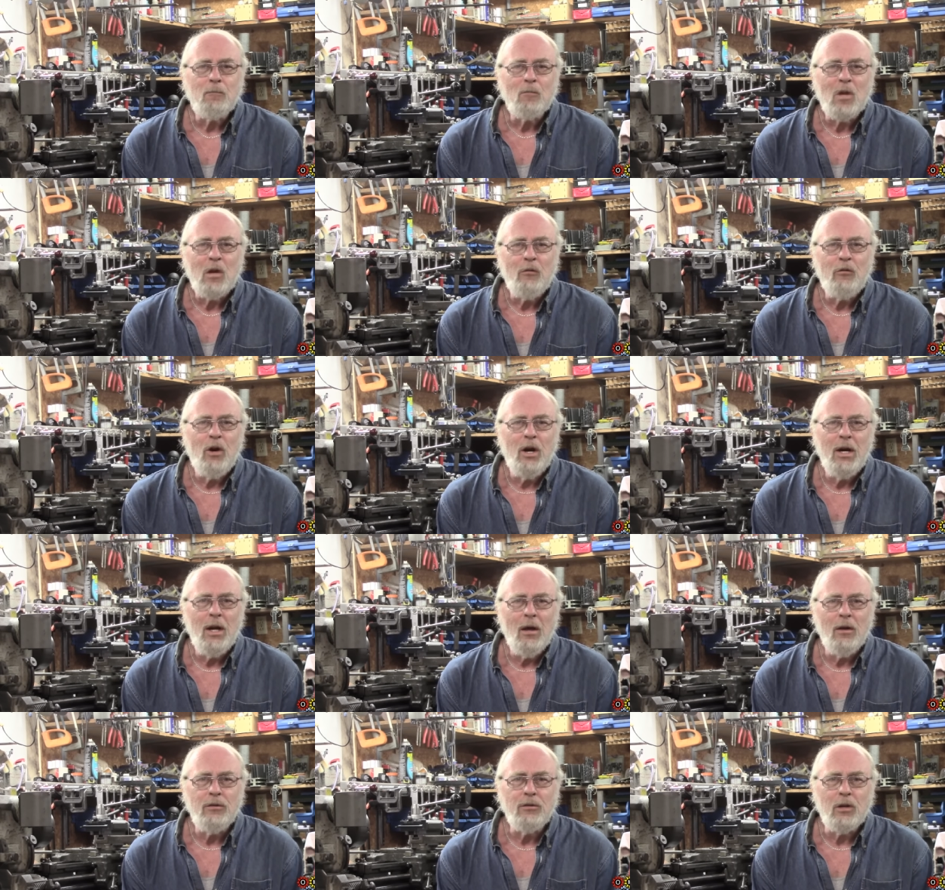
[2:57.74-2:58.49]
Very
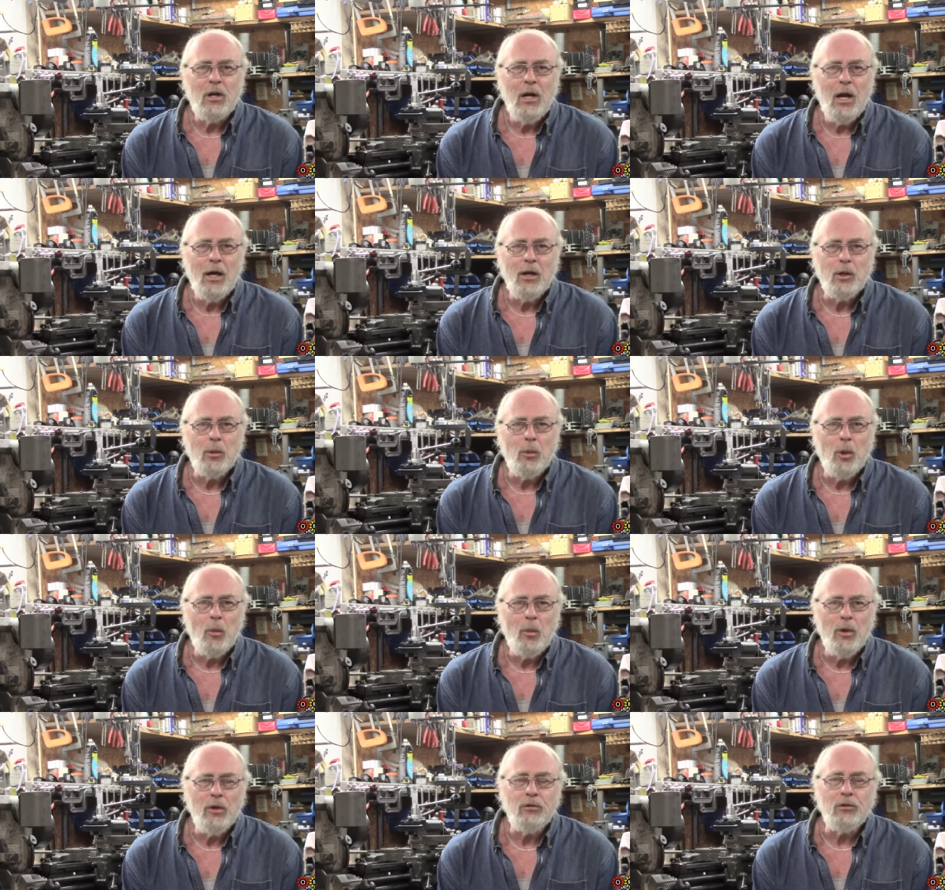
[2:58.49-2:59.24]
nice
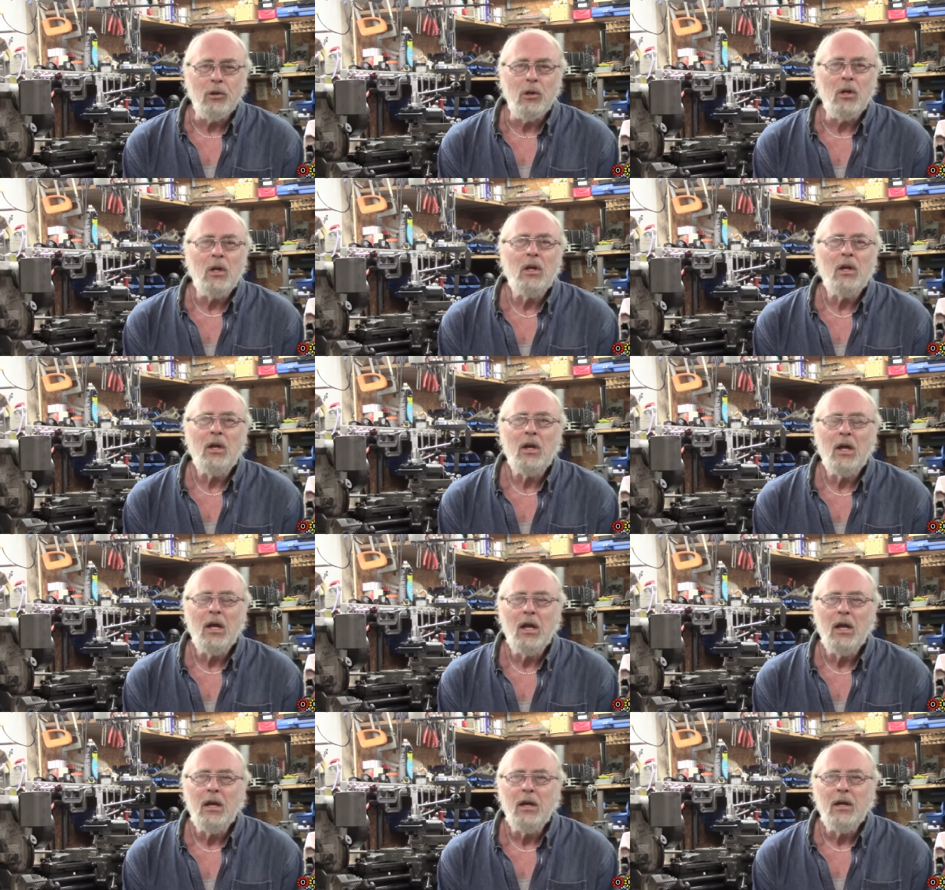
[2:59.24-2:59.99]
collectible pistol.
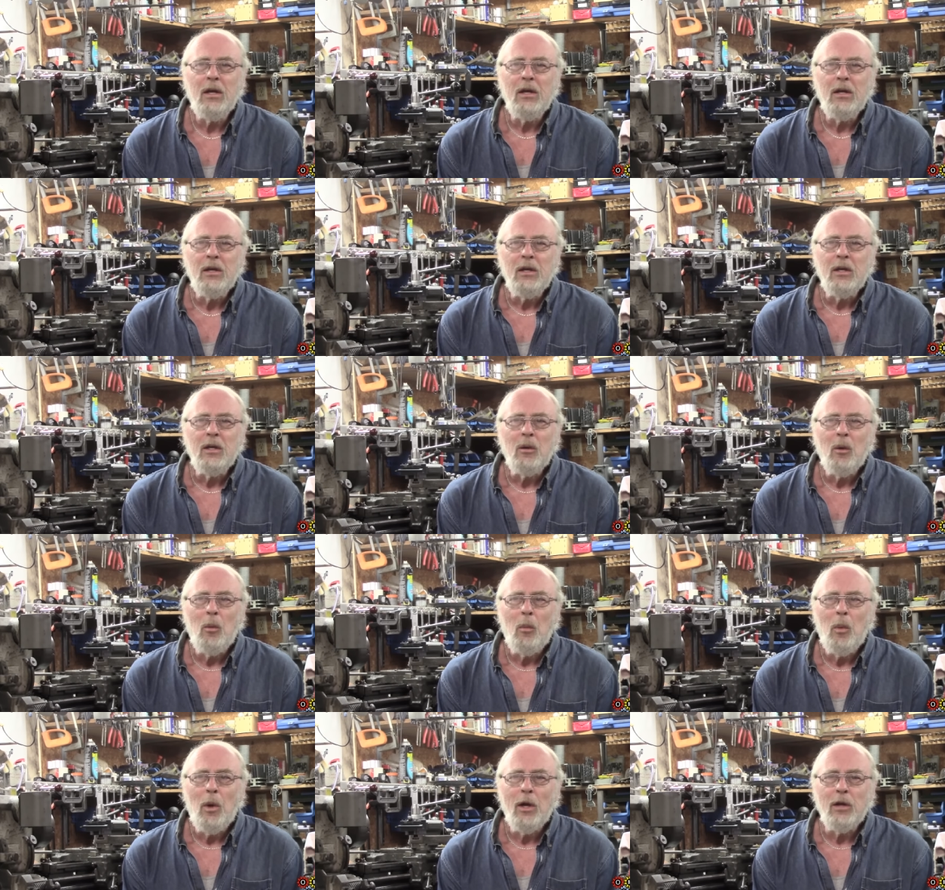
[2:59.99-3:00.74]

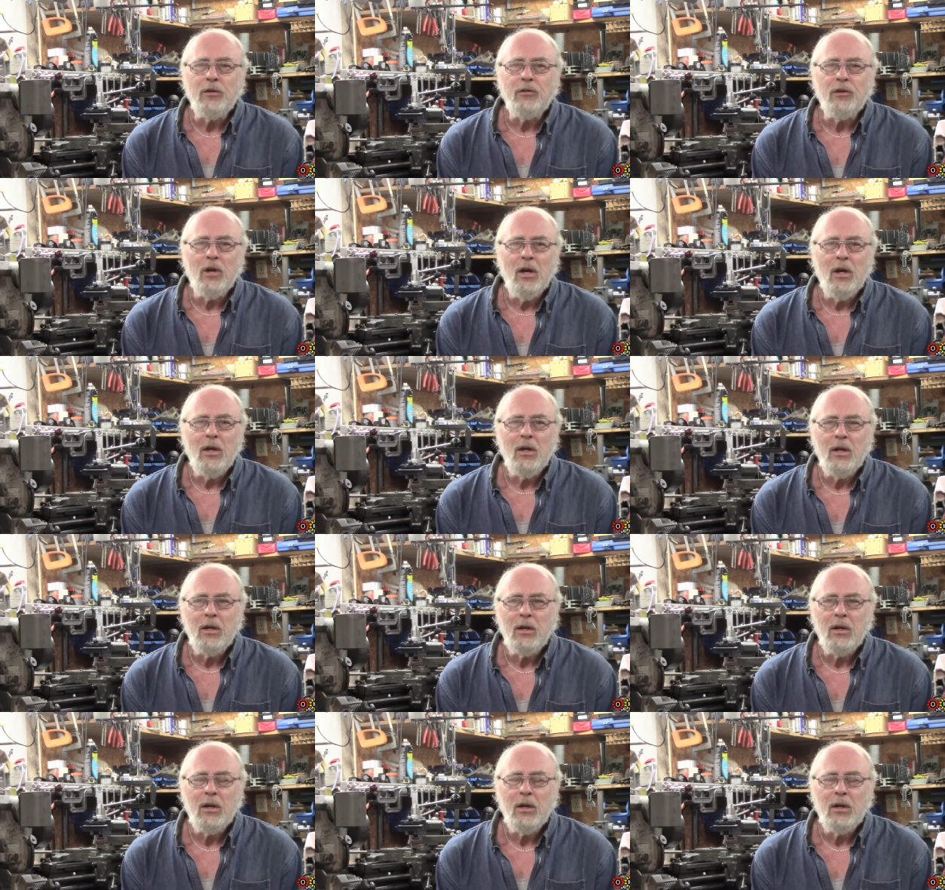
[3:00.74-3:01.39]
But uh,